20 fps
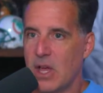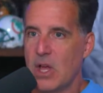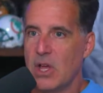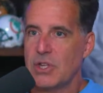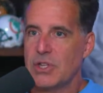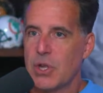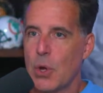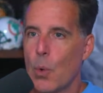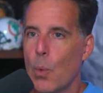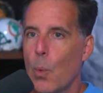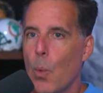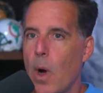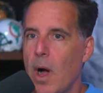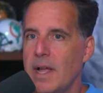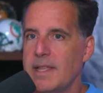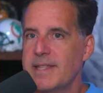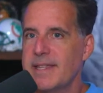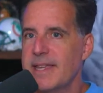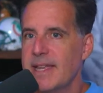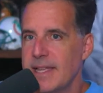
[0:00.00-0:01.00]
So
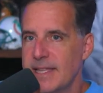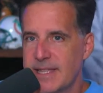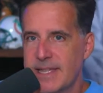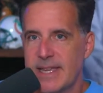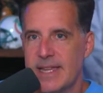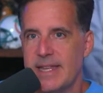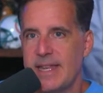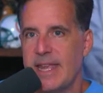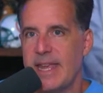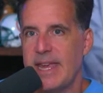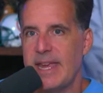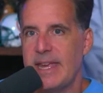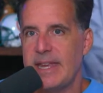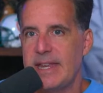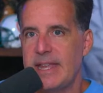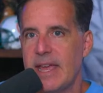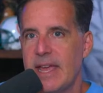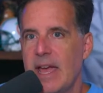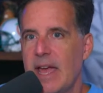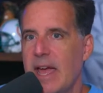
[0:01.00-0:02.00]
want to
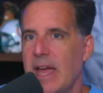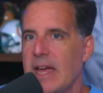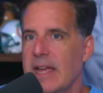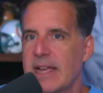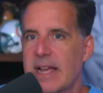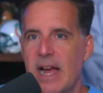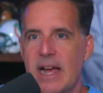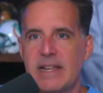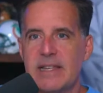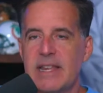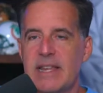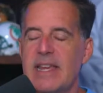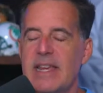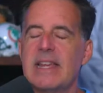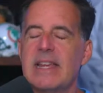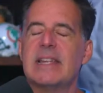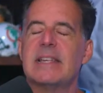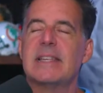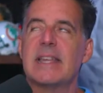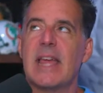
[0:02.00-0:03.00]
need, guys,
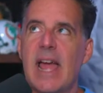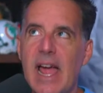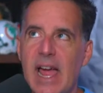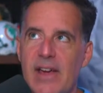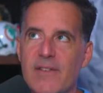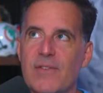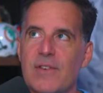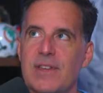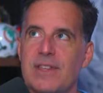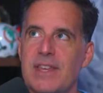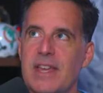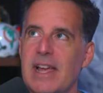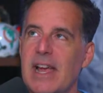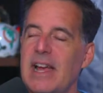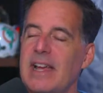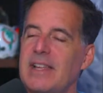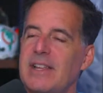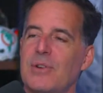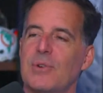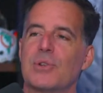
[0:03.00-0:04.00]
is everything.
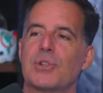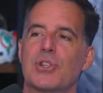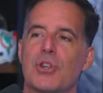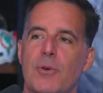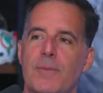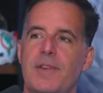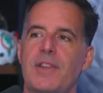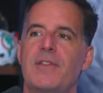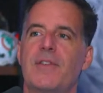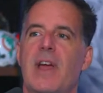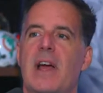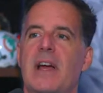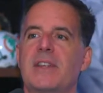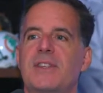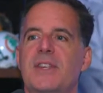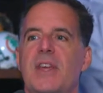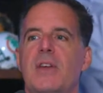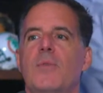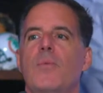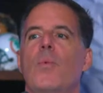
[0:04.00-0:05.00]
I hear so many of you guys
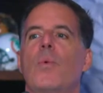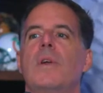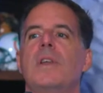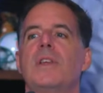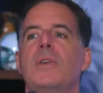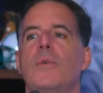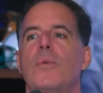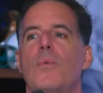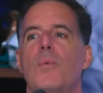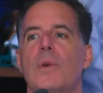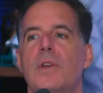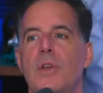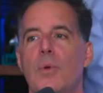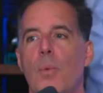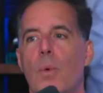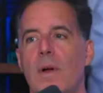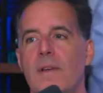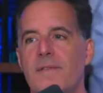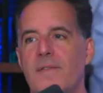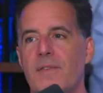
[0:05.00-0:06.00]
saying, what do you
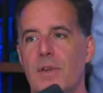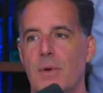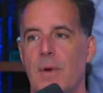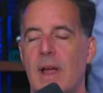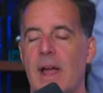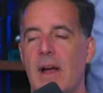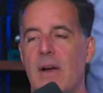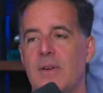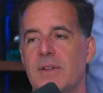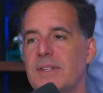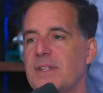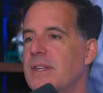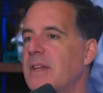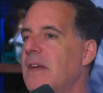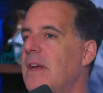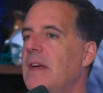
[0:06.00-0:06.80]
want for your house?